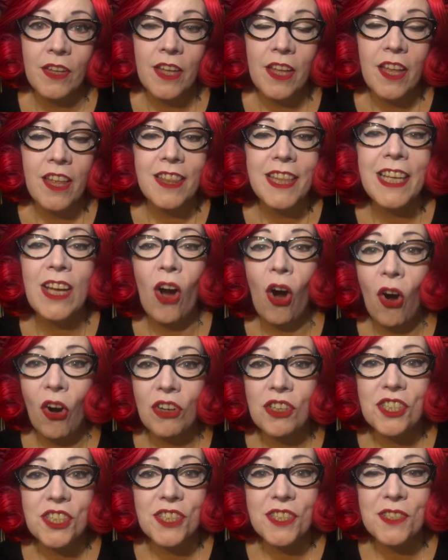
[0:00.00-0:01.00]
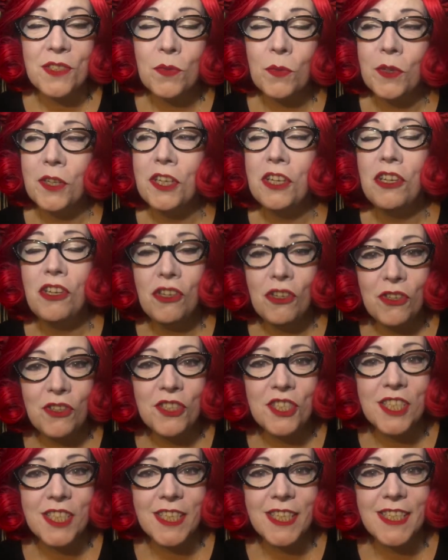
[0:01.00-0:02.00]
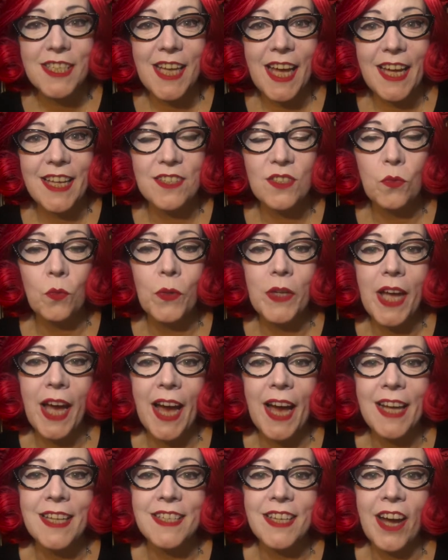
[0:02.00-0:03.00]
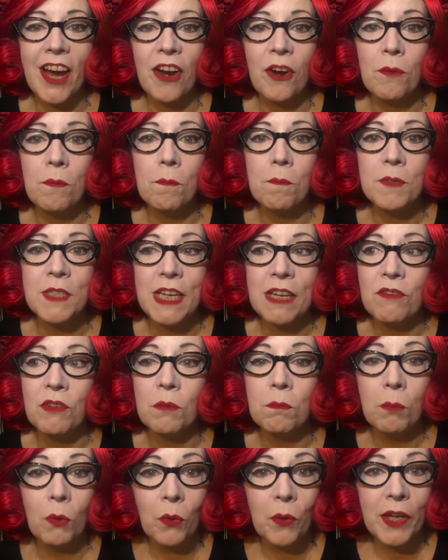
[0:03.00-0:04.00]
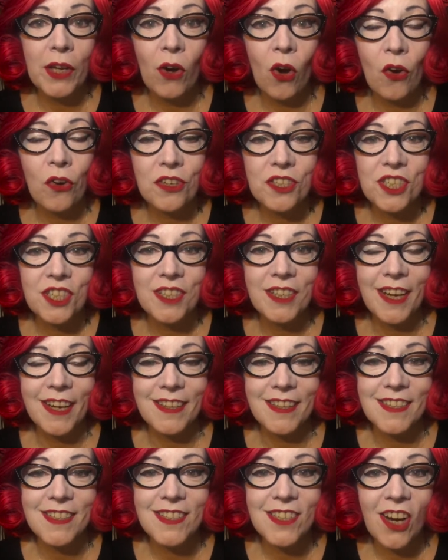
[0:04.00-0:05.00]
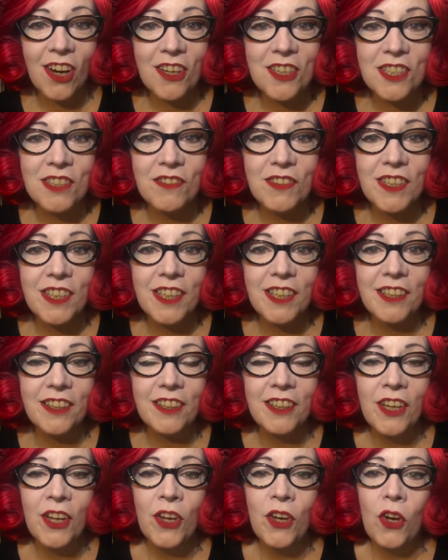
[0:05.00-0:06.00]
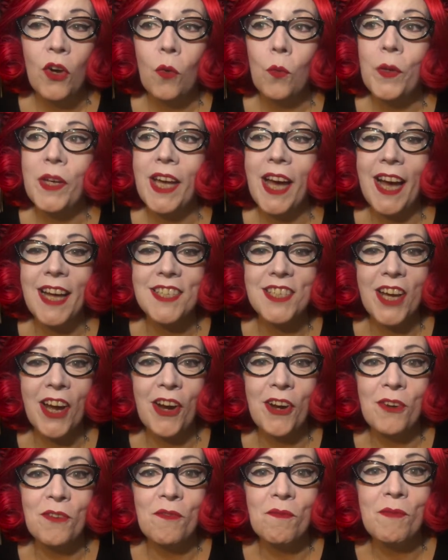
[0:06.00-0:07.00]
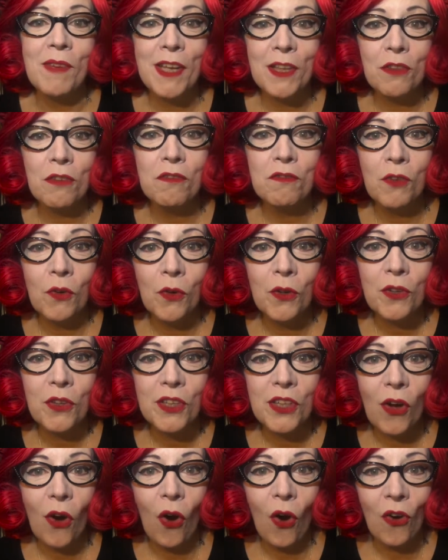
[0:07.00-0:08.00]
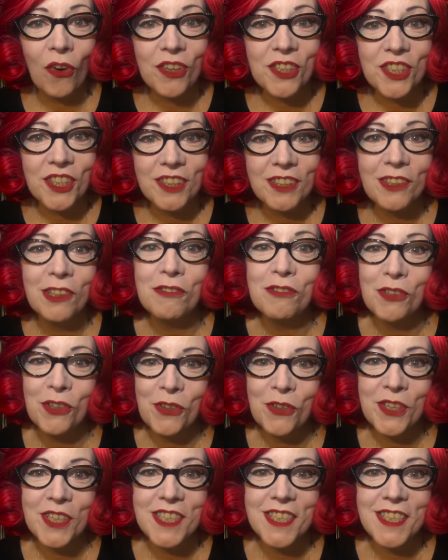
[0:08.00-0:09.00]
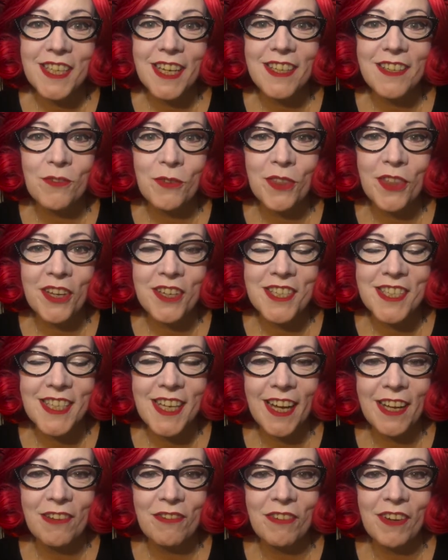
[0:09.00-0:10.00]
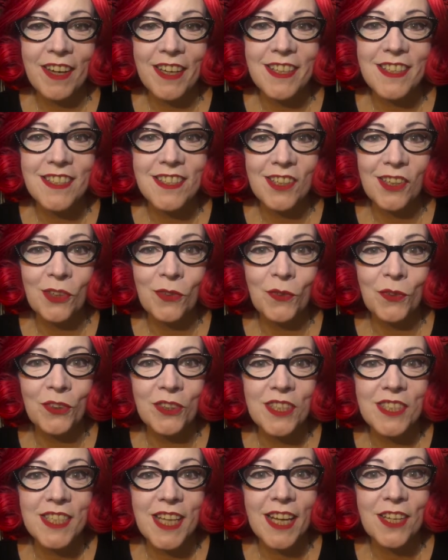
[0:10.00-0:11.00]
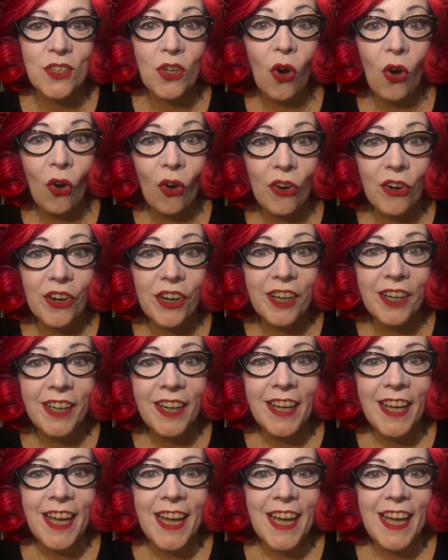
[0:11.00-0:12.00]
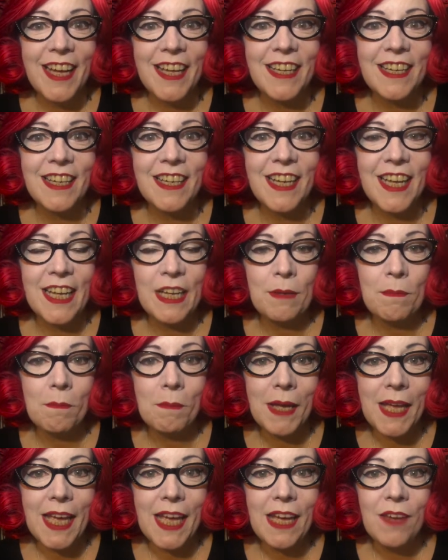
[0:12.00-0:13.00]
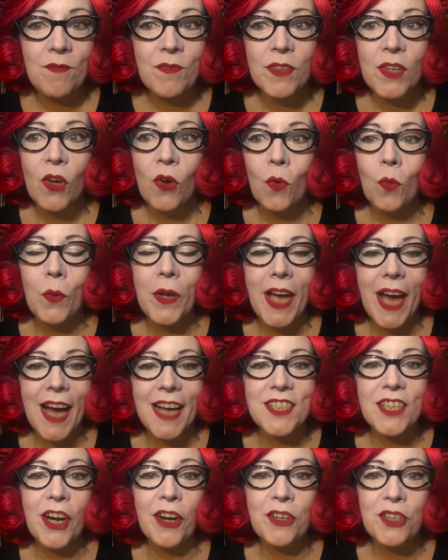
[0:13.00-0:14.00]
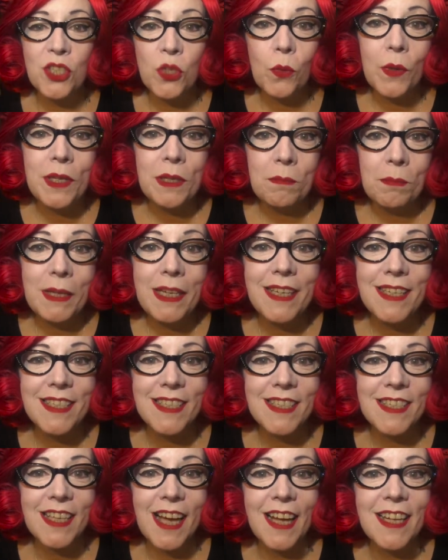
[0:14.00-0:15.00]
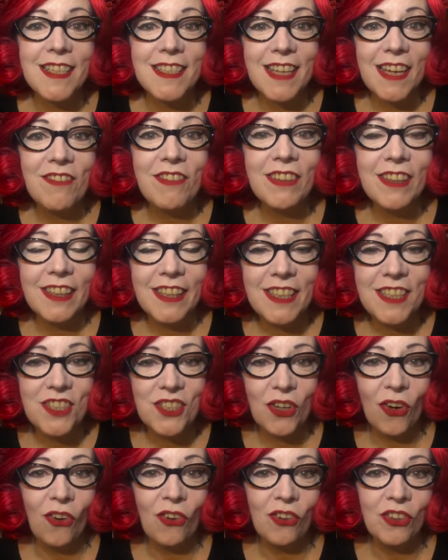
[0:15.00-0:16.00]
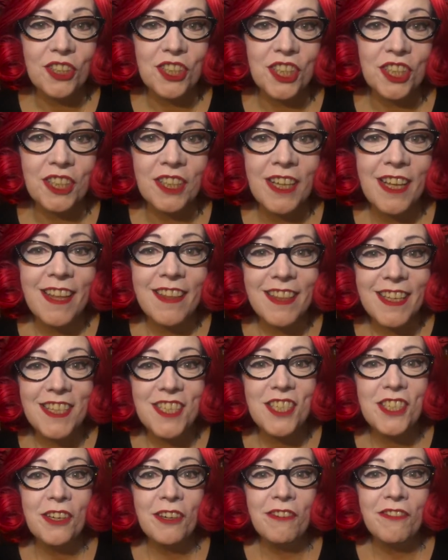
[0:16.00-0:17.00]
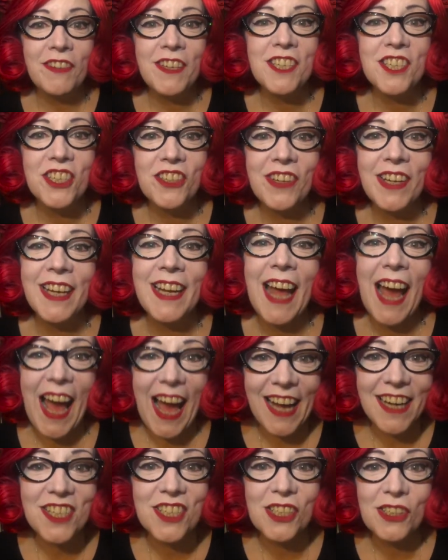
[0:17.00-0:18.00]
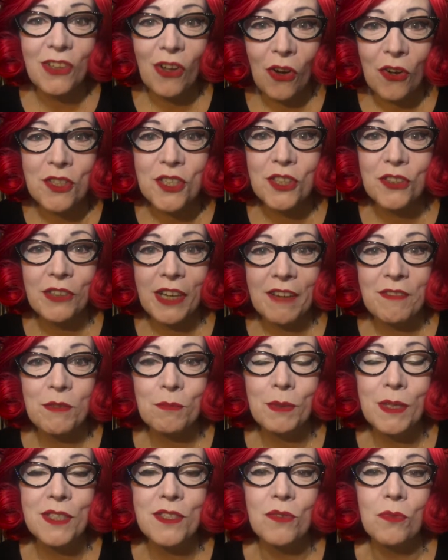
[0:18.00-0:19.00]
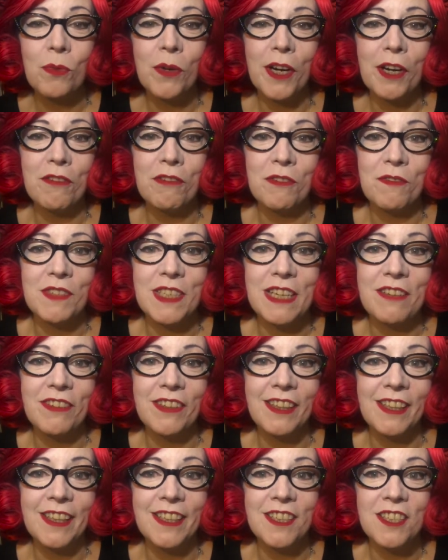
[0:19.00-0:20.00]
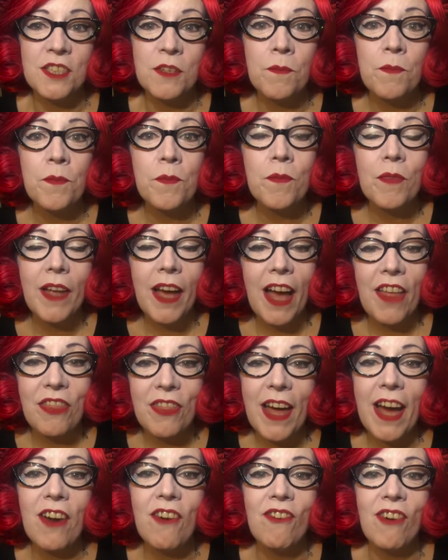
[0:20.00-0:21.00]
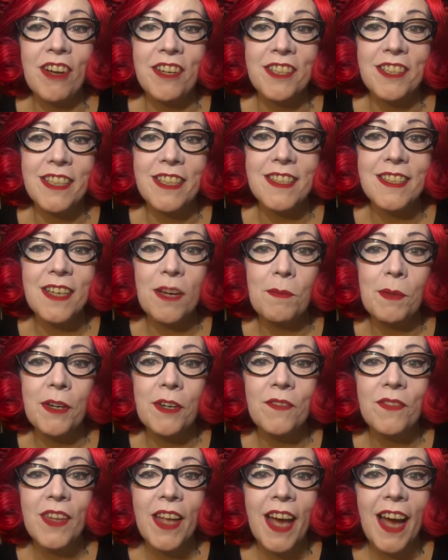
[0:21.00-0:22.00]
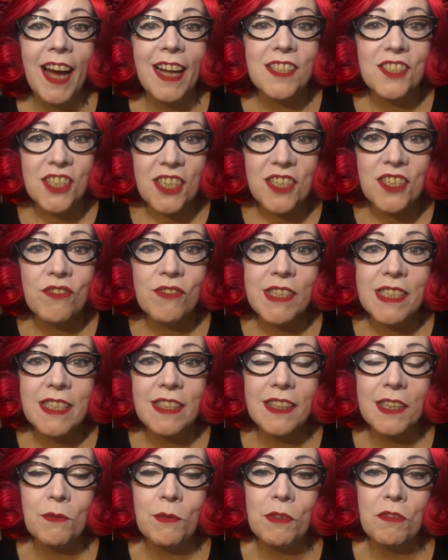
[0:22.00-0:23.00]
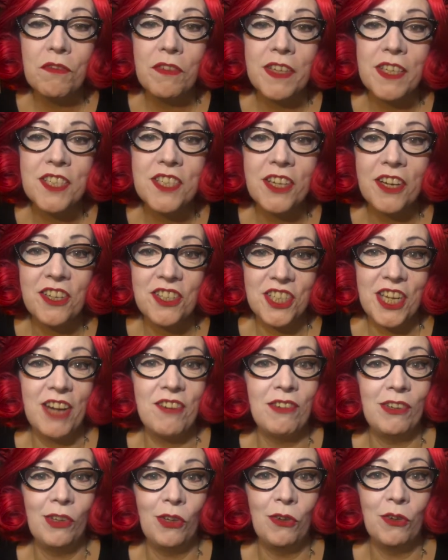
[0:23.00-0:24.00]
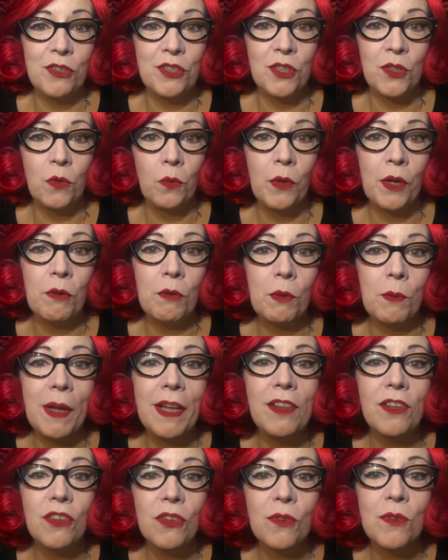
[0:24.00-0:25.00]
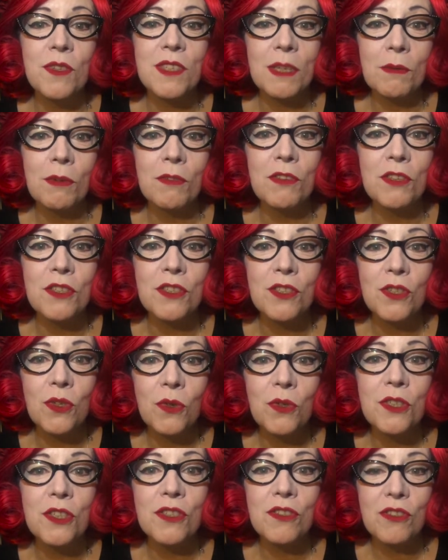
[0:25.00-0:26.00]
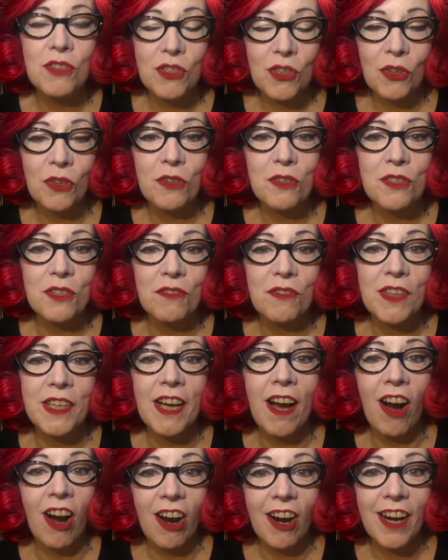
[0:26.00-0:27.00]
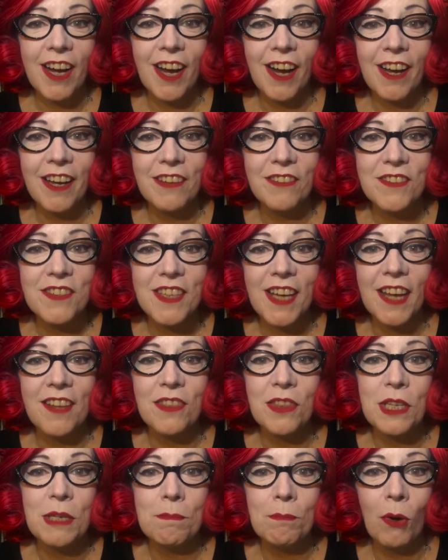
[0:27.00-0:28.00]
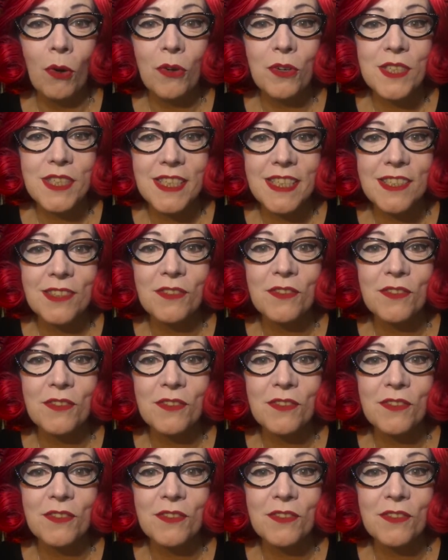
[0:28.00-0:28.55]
The auctions were a huge success. We had our David Bowie auction at the start of the year. We had our May the 4th auction, of course, with our sci-fi, Star Wars and horror in May. We had our Twin Peaks and David Lynch auction this year featuring an actual autographed piece of work from David Lynch, and that run in the summer. And just recently we finished our general auction where we went through some of the stores and stocks of the archives and the boxes of the